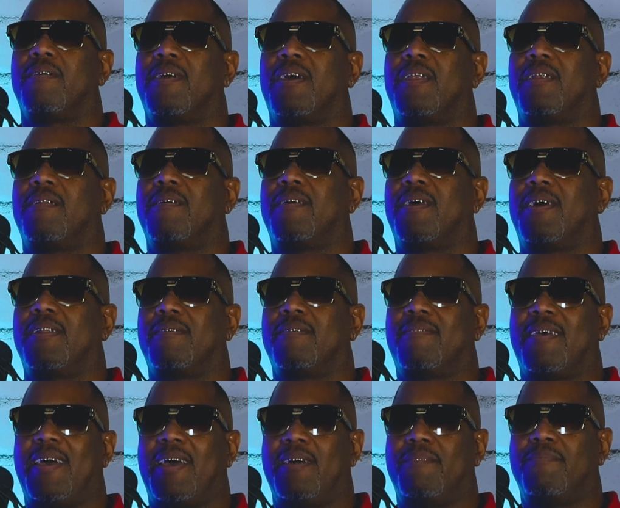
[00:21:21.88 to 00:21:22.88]
You got to learn how to
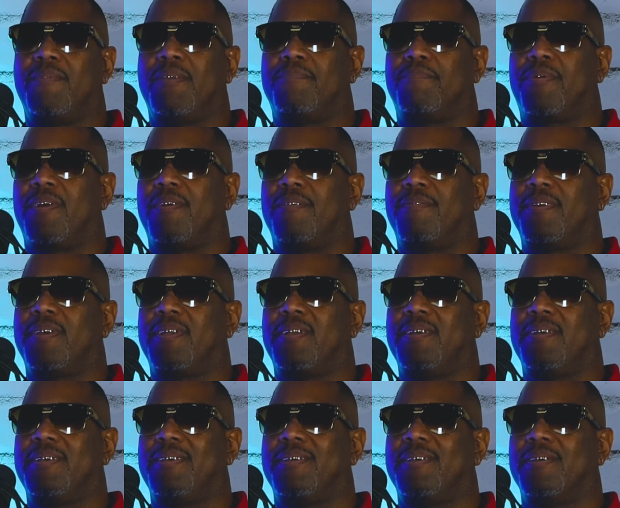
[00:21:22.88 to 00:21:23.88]
time it
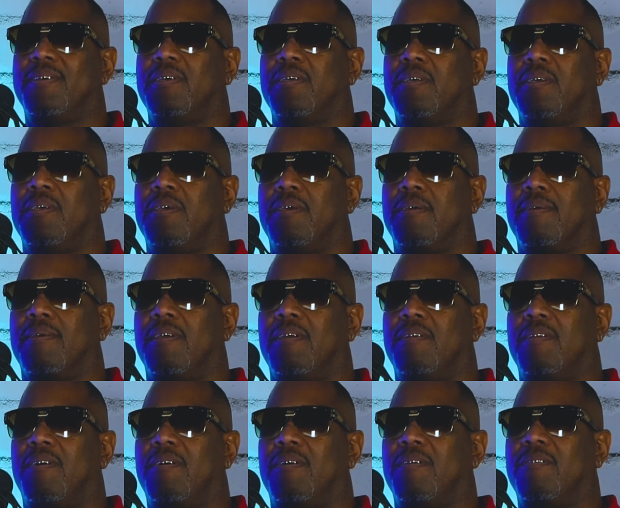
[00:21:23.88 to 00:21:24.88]
perfectly.
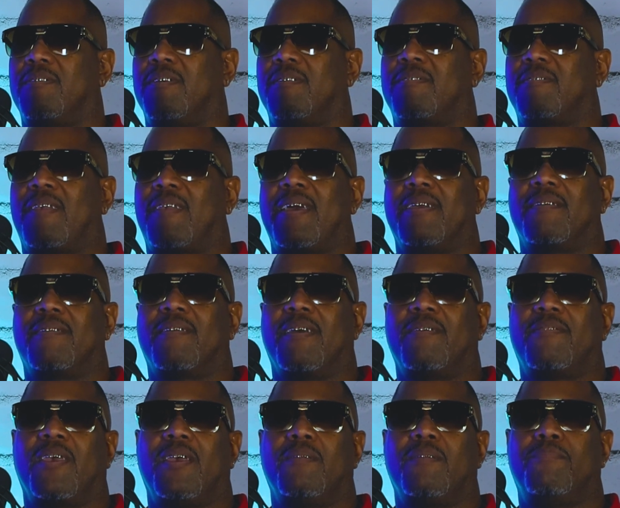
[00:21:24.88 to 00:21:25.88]
It's just like
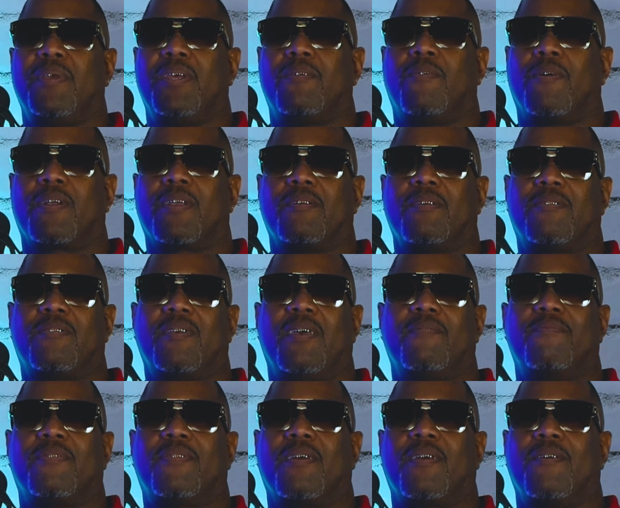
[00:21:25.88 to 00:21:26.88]
they say to be to work at
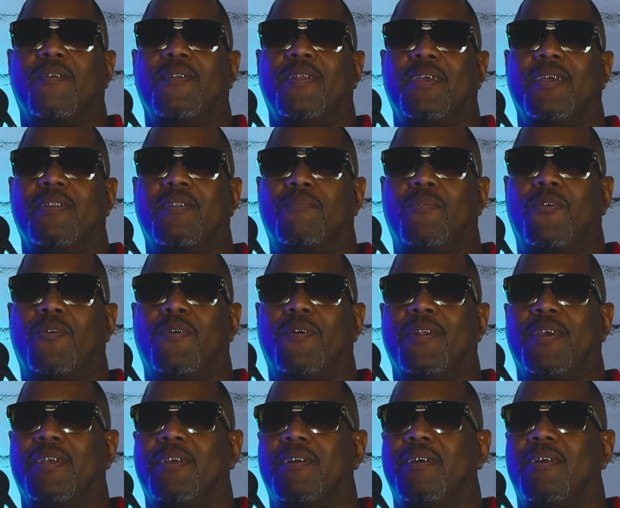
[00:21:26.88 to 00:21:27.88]
7:30 in the
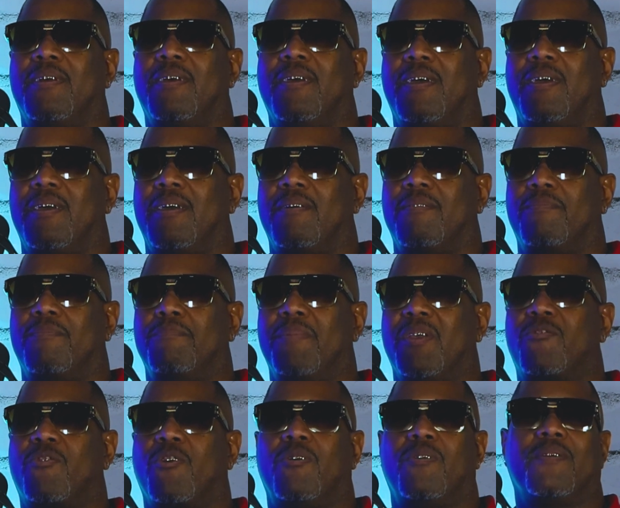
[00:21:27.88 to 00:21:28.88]
morning.
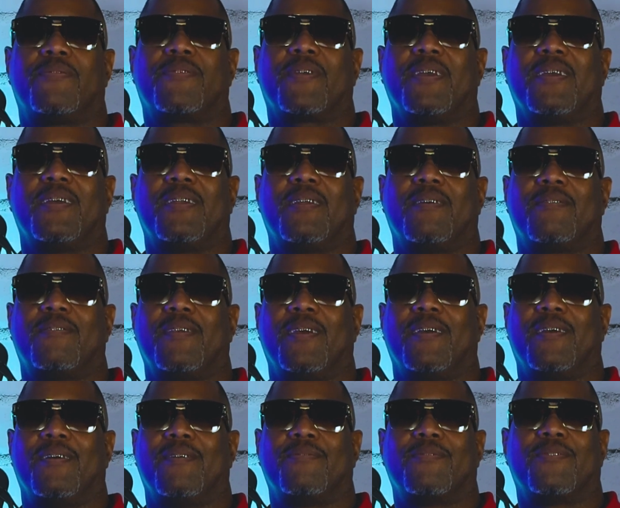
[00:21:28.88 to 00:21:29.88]
Metro Lift can get us
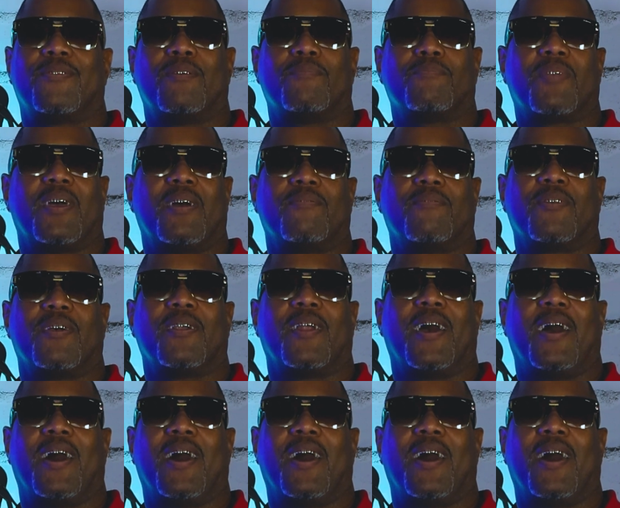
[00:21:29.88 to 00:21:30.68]
there sometimes an